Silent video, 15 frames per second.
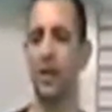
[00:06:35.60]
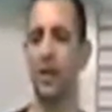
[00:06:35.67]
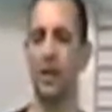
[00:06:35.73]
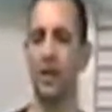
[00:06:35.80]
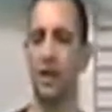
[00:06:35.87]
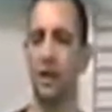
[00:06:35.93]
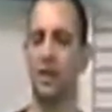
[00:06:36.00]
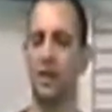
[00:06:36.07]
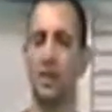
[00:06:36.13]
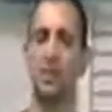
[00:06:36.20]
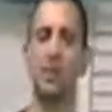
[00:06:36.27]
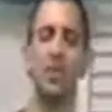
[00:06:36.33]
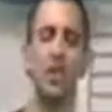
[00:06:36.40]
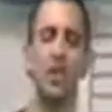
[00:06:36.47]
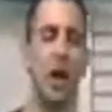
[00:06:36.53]
you know,
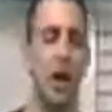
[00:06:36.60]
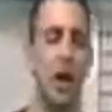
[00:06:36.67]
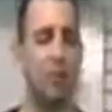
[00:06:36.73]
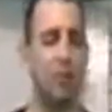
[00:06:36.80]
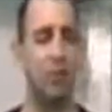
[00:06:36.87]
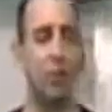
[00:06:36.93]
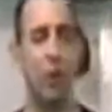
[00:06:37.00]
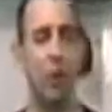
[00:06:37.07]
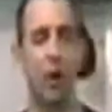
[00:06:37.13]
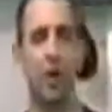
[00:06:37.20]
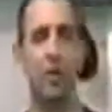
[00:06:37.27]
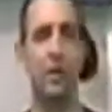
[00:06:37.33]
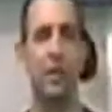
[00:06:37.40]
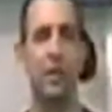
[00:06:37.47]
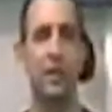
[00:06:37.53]
accept a job,
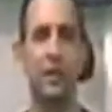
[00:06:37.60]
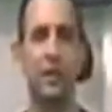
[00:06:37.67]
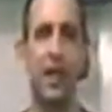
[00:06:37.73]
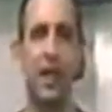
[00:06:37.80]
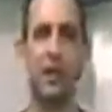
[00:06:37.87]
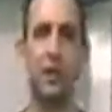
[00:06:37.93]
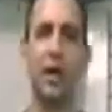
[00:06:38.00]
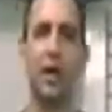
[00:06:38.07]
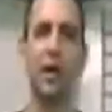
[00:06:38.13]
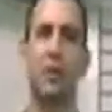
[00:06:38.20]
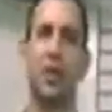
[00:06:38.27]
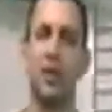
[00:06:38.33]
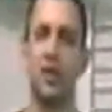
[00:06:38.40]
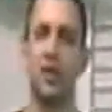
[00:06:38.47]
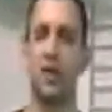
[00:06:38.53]
working with this guy,
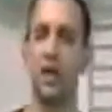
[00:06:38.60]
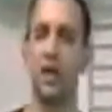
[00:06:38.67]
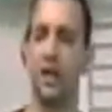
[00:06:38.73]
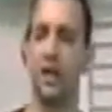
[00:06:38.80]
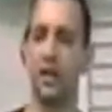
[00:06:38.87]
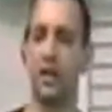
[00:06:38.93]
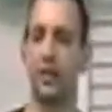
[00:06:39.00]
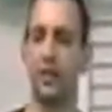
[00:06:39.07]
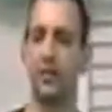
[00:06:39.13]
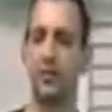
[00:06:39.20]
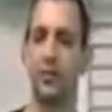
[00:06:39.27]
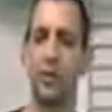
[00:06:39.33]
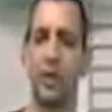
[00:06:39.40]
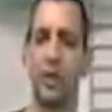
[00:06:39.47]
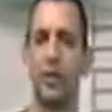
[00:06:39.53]
whatever. Like, you
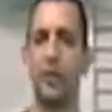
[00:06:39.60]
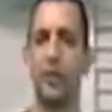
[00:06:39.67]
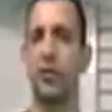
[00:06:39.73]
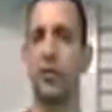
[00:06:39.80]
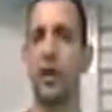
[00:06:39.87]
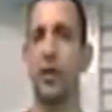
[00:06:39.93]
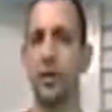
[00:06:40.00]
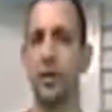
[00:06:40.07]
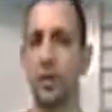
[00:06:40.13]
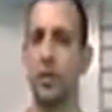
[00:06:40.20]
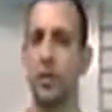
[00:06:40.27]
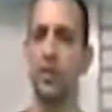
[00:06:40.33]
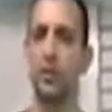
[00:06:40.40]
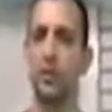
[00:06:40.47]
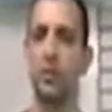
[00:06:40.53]
just really have to evaluate who
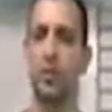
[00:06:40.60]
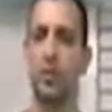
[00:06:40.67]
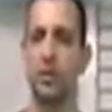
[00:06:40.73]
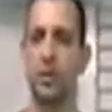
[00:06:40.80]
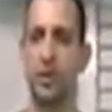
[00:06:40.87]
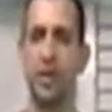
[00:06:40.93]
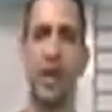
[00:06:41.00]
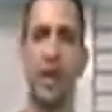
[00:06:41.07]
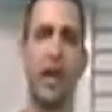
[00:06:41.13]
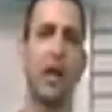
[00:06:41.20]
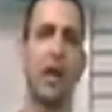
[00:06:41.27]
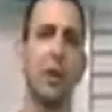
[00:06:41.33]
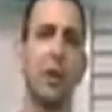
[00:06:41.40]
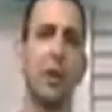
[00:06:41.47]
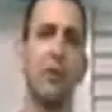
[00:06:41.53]
is this person and can I
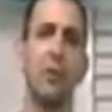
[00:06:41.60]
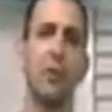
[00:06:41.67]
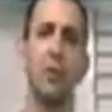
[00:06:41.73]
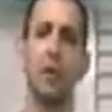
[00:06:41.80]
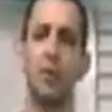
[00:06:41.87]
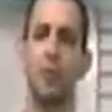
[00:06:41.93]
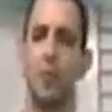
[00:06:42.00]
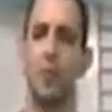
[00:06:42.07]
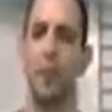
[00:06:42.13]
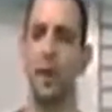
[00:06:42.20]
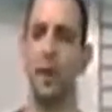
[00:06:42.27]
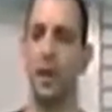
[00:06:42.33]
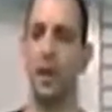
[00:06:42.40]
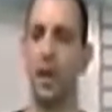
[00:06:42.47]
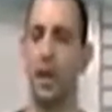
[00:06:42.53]
learn from him.
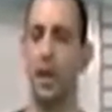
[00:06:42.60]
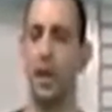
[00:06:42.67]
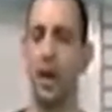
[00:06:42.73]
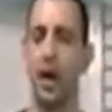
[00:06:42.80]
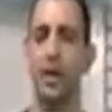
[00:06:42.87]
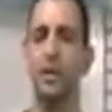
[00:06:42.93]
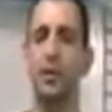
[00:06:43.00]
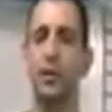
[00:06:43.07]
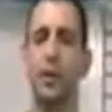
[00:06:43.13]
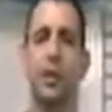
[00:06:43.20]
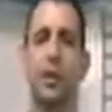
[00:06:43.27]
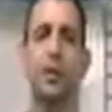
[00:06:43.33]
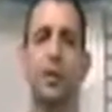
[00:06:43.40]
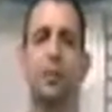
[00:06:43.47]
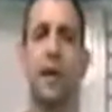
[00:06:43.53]
And I
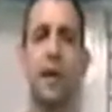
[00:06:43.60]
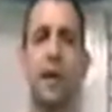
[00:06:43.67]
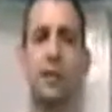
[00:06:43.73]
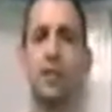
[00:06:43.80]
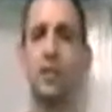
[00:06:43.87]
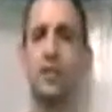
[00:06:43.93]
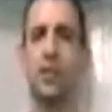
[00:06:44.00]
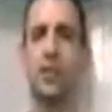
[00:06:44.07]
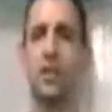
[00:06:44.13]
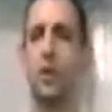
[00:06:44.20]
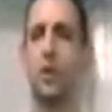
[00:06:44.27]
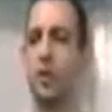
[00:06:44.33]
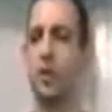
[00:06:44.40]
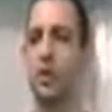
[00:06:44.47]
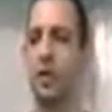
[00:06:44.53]
train with masters
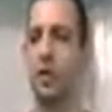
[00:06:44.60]
who,